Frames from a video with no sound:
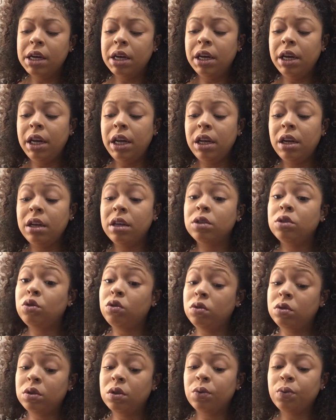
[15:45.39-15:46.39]
Needing
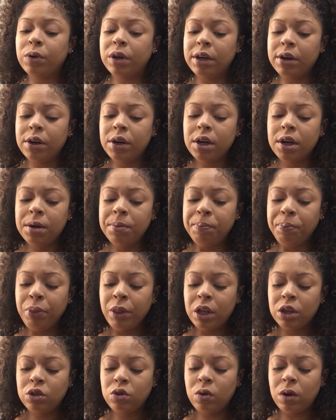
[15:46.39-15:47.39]
to surrender
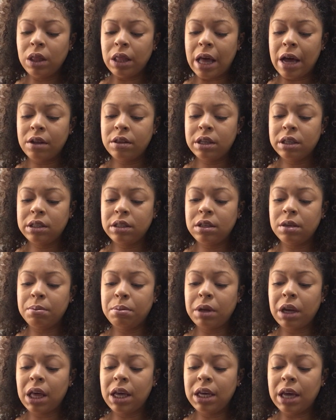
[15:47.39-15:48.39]
to allow this to
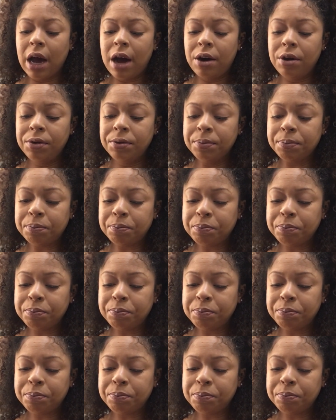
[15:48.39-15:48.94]
play out.